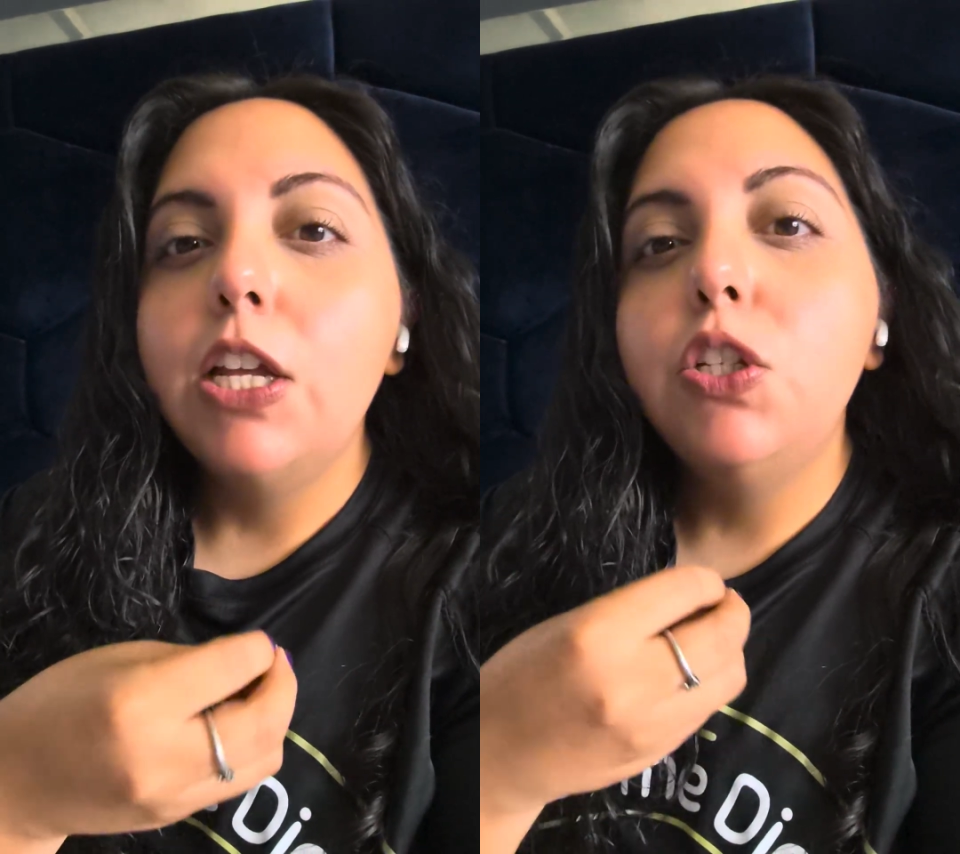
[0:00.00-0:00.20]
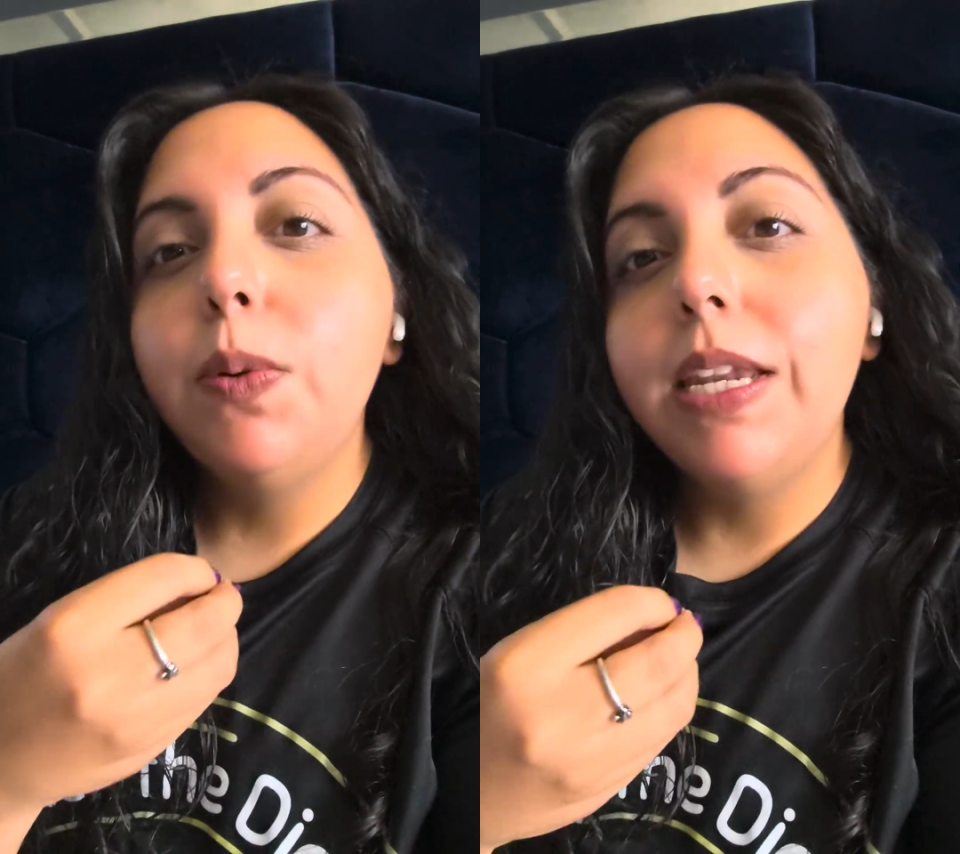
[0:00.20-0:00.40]

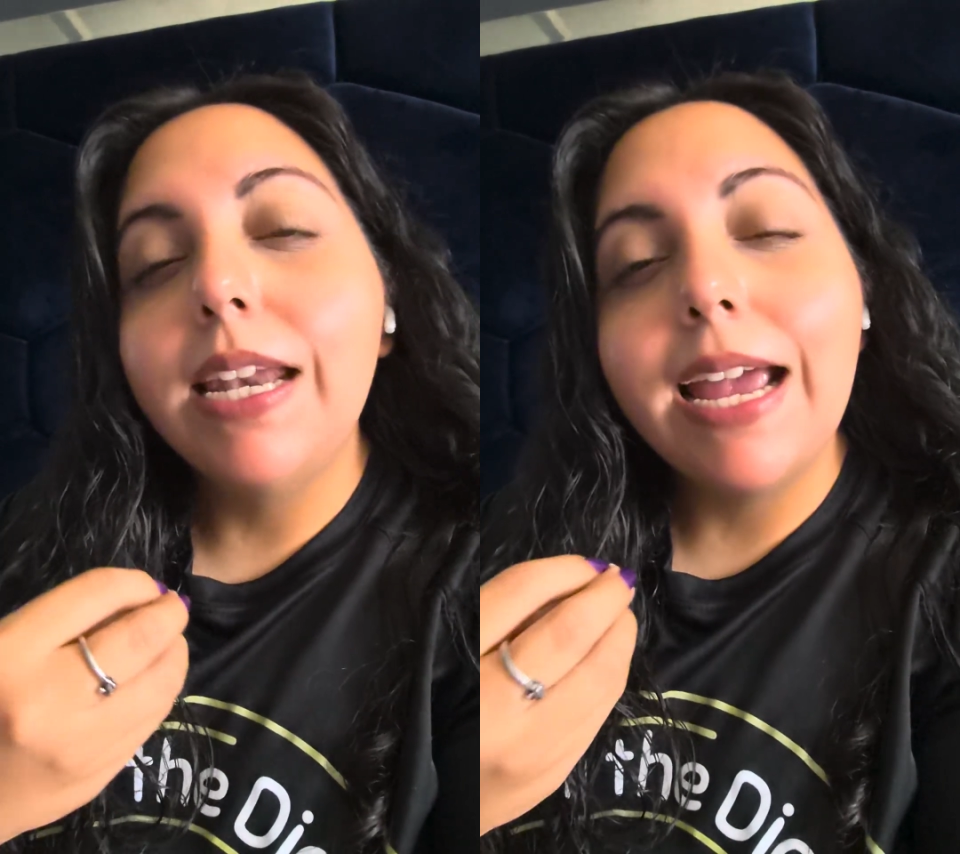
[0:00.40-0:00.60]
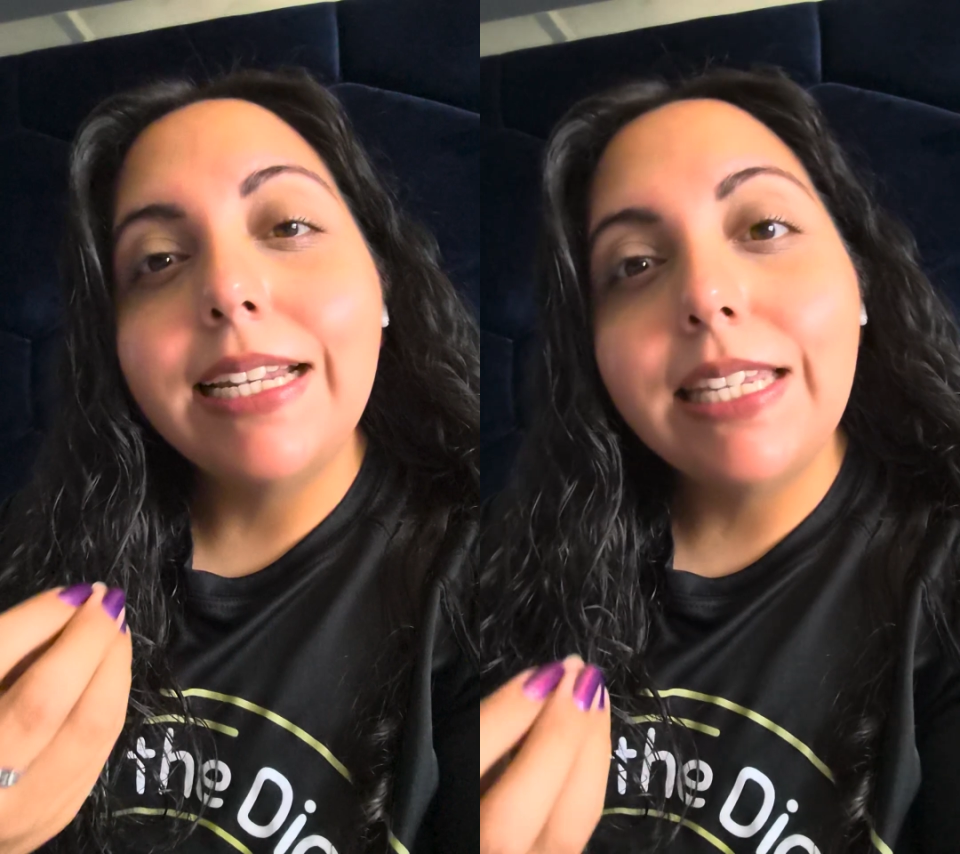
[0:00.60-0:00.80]
doing an
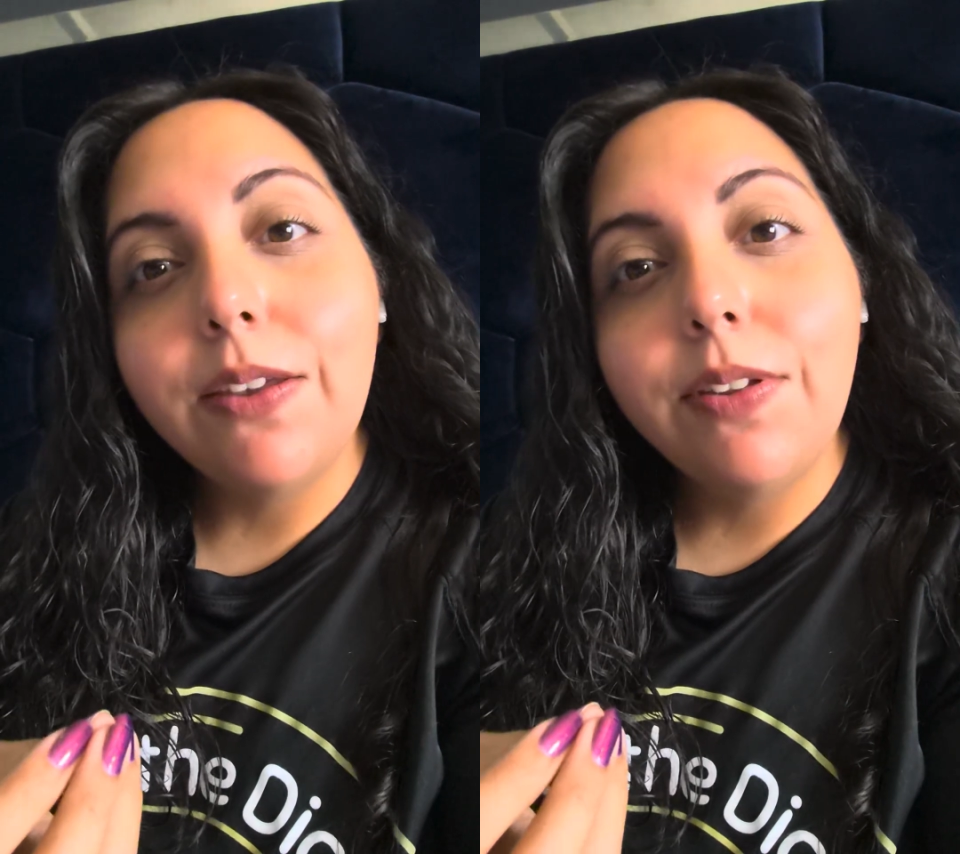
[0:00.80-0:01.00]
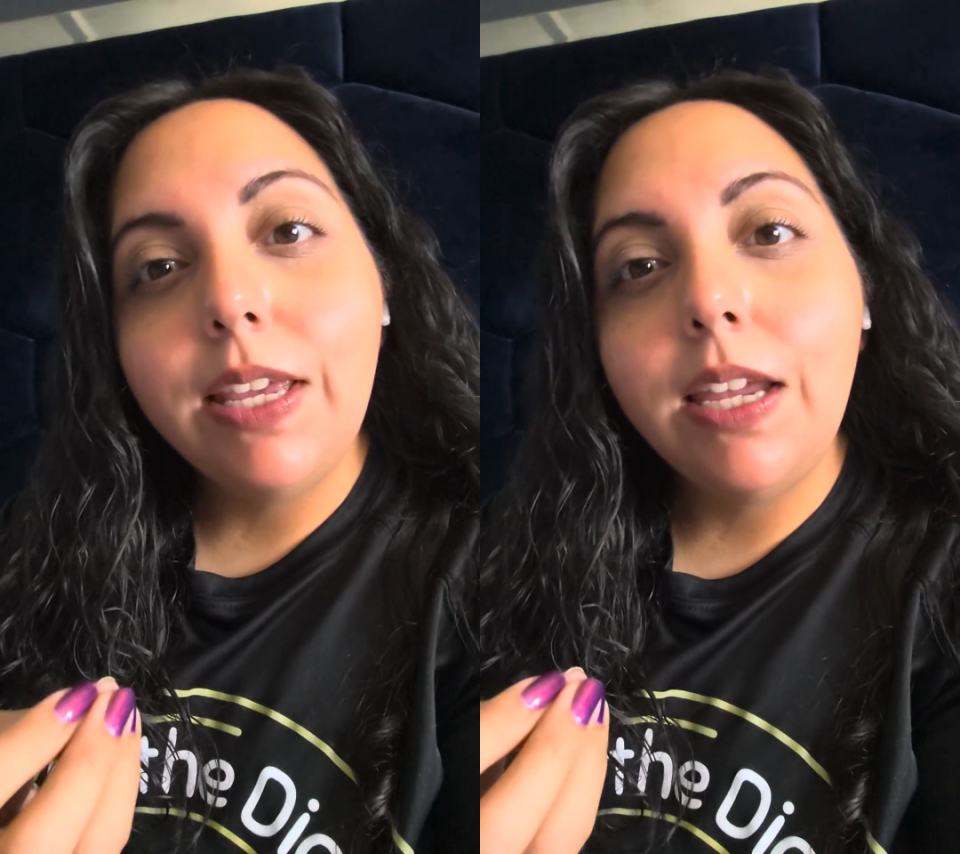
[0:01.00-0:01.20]

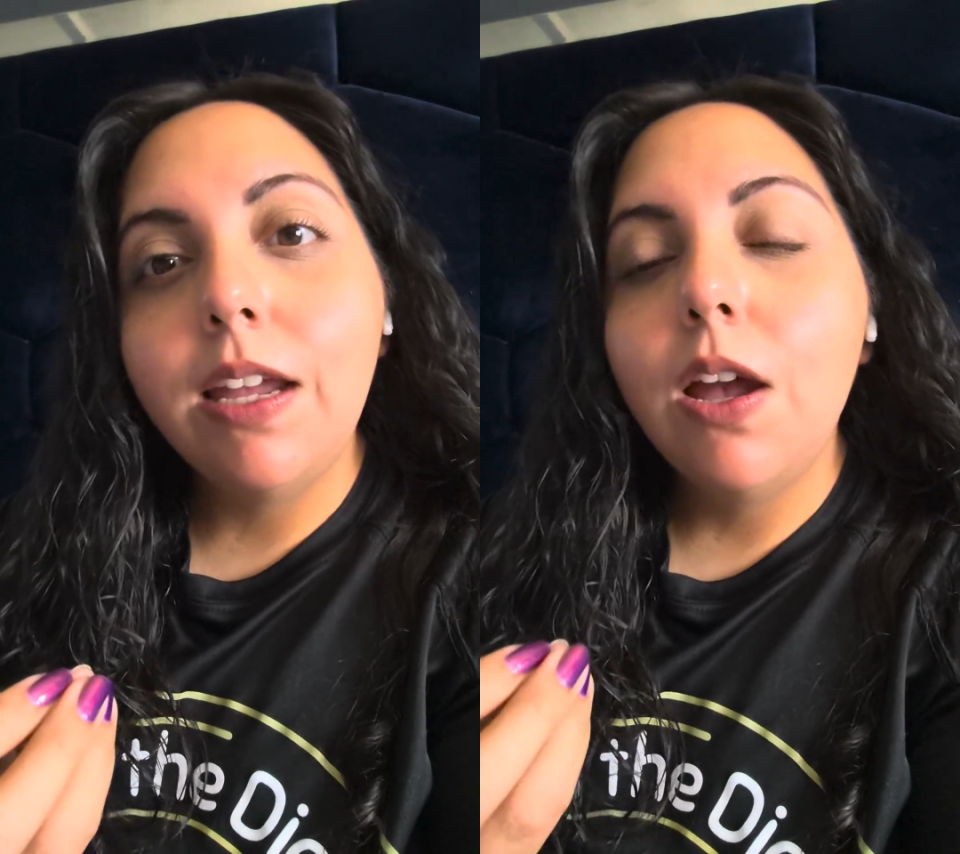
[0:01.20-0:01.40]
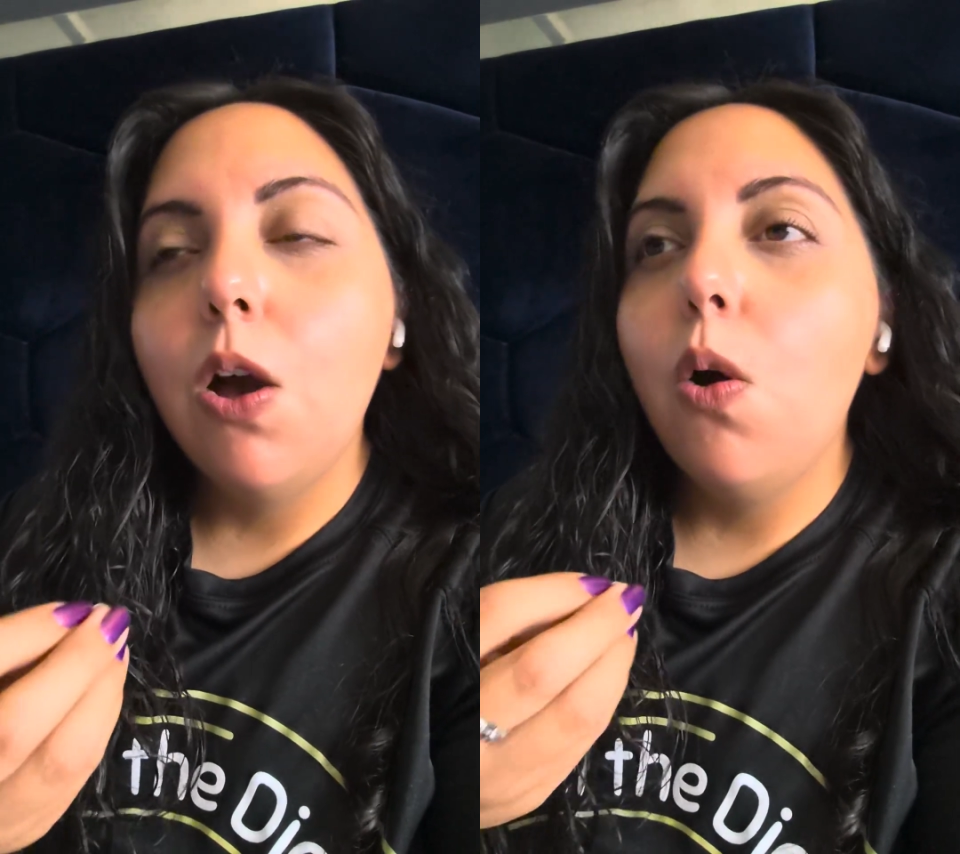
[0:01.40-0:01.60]
activity